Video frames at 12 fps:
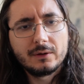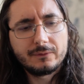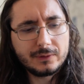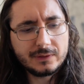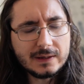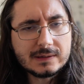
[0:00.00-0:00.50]

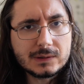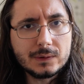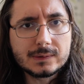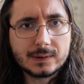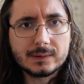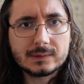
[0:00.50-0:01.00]
For these
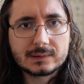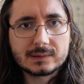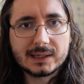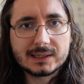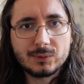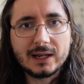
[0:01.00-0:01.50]

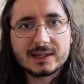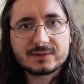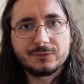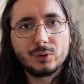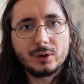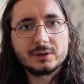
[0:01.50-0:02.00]
users, as well
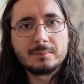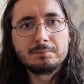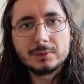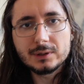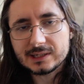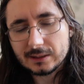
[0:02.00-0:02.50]
as for the
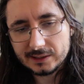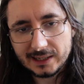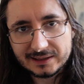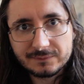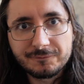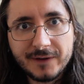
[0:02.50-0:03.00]
musically
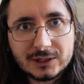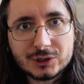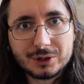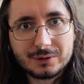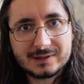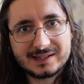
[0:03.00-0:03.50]

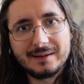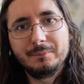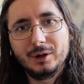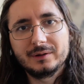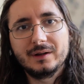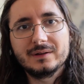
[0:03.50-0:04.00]
adventurous
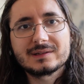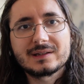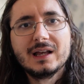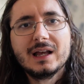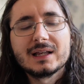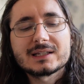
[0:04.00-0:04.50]
among
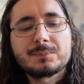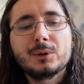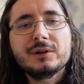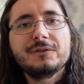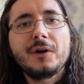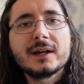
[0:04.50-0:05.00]
us,
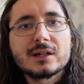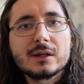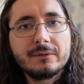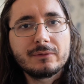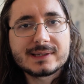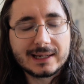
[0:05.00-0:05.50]
Spotify
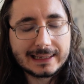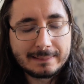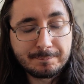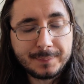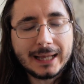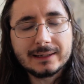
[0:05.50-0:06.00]
delivers a
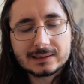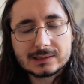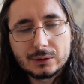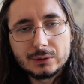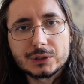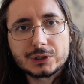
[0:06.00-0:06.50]
compelling
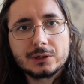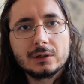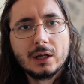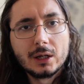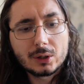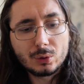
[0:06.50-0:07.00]

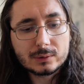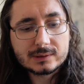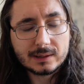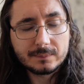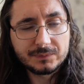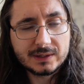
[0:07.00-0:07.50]
solution
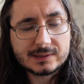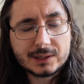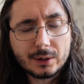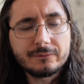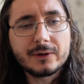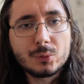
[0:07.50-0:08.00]
called
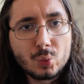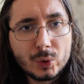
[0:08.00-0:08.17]
Discover